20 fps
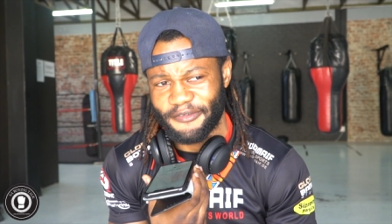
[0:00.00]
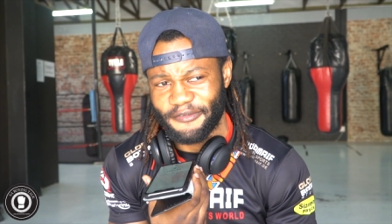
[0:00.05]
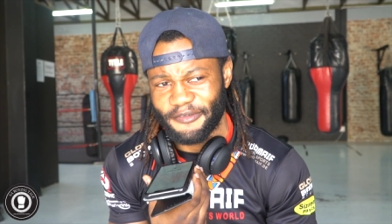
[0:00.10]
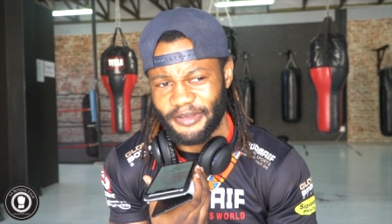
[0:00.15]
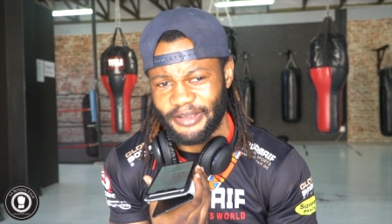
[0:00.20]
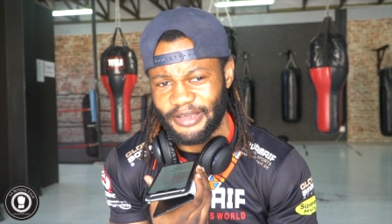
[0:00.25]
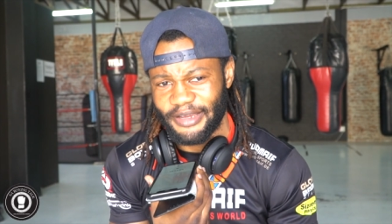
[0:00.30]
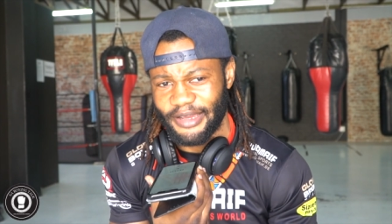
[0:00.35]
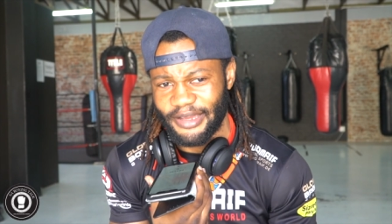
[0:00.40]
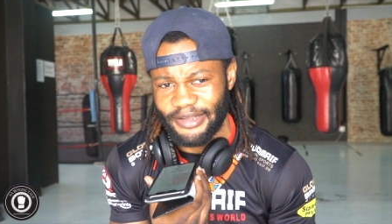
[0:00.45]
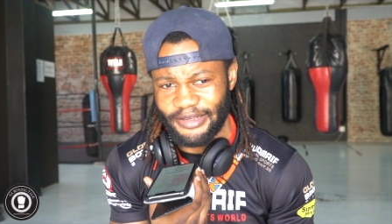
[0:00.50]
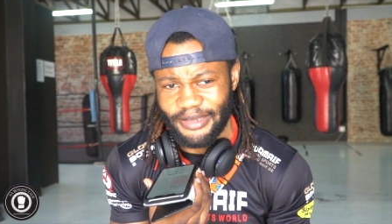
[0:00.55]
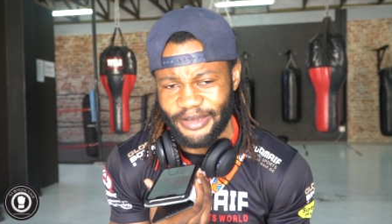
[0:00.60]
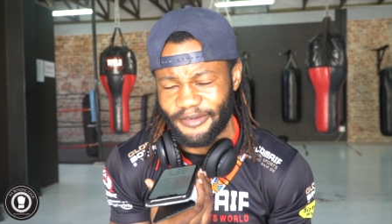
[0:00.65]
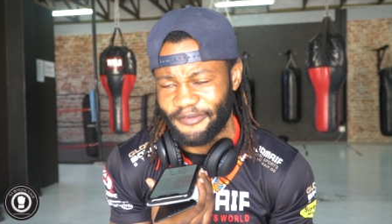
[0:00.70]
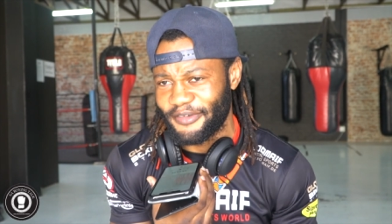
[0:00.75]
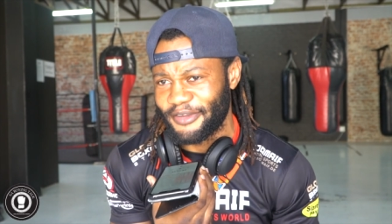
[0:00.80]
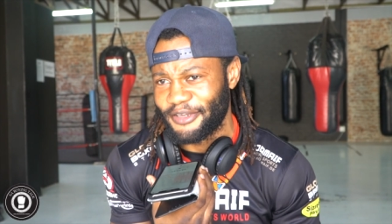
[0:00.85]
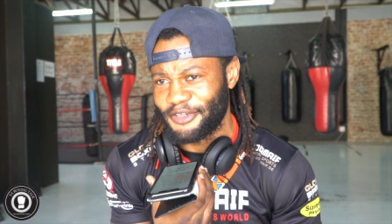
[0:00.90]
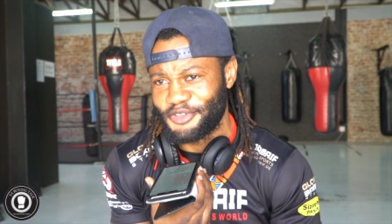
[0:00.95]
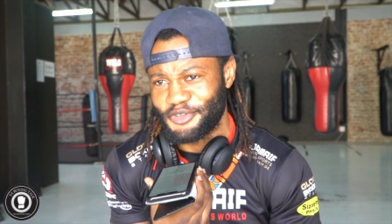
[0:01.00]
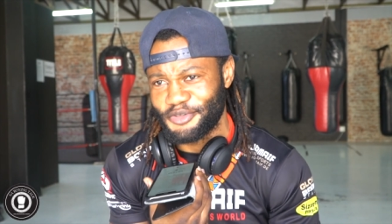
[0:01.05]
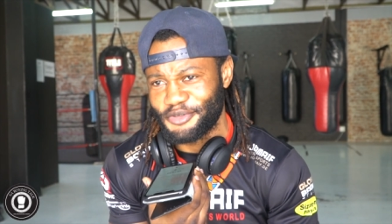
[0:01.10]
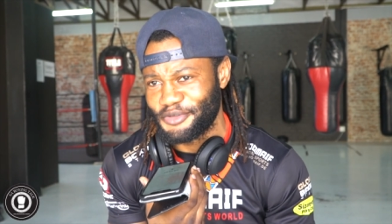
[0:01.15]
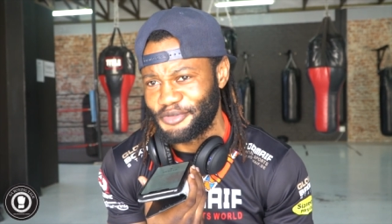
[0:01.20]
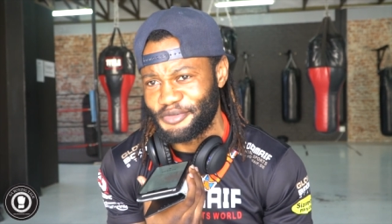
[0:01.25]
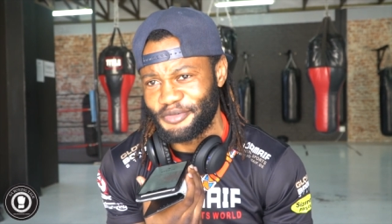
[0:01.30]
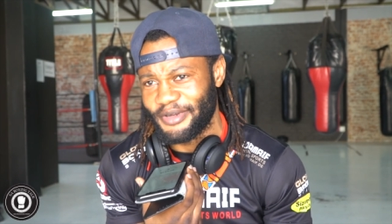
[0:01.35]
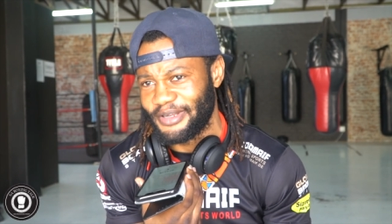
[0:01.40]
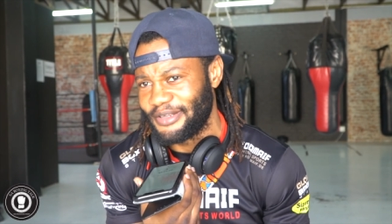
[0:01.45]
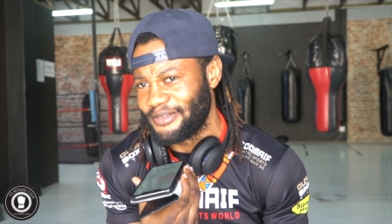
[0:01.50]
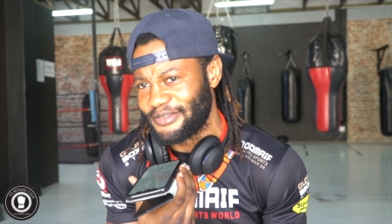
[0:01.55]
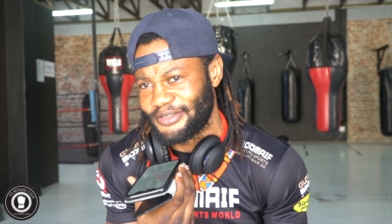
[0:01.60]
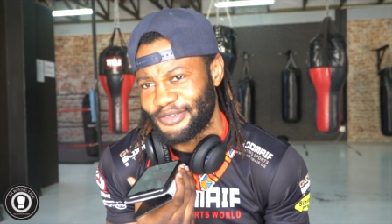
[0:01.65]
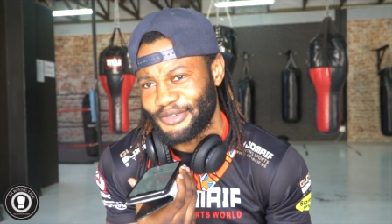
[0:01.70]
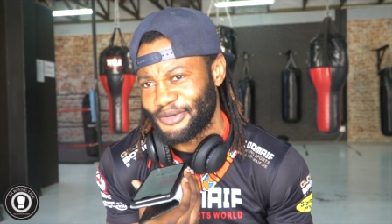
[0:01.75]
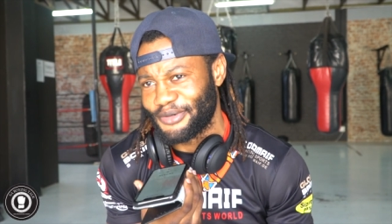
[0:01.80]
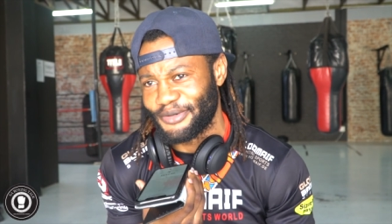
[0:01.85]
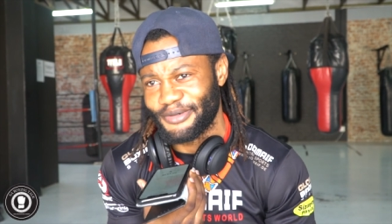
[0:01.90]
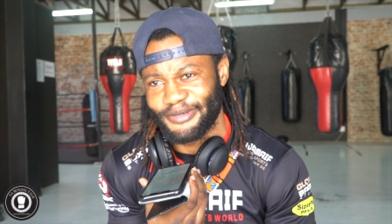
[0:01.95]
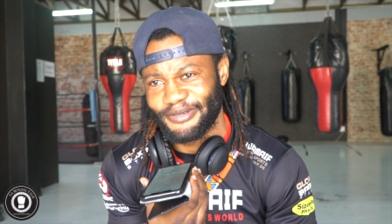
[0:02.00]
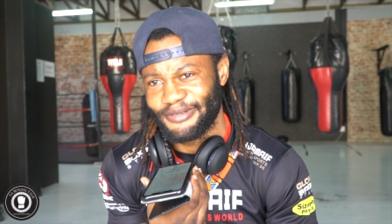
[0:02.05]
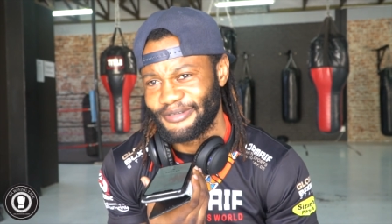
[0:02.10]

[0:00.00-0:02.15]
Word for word: Africa and having children, so.